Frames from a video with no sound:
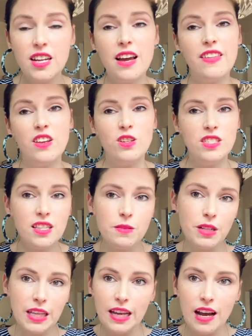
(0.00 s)
And then you send them
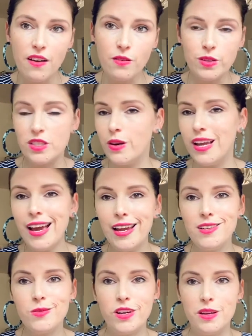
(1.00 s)
a link afterwards going, hey,
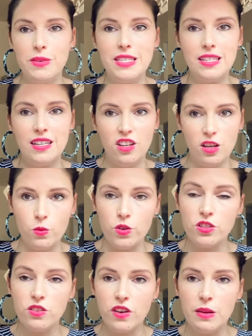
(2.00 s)
don't worry, you missed it. You can
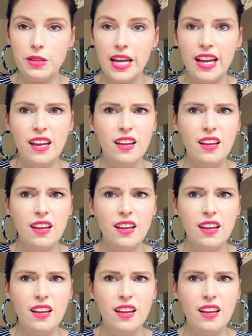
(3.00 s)
watch the replay.